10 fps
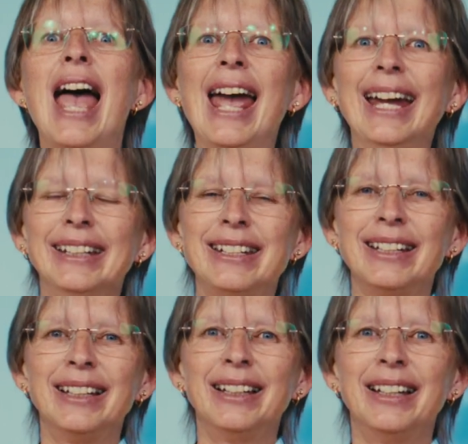And
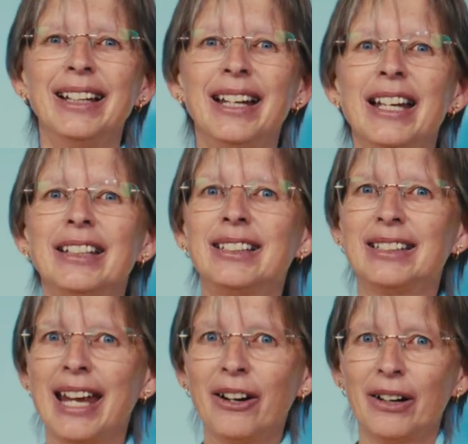
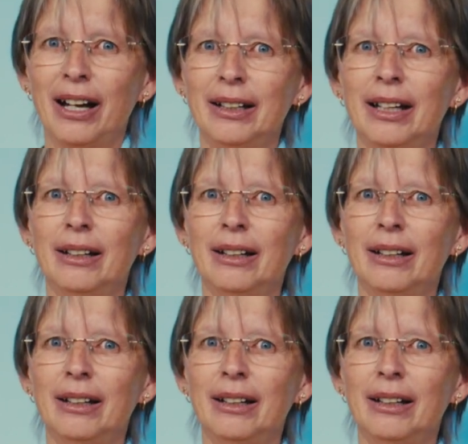Sarah,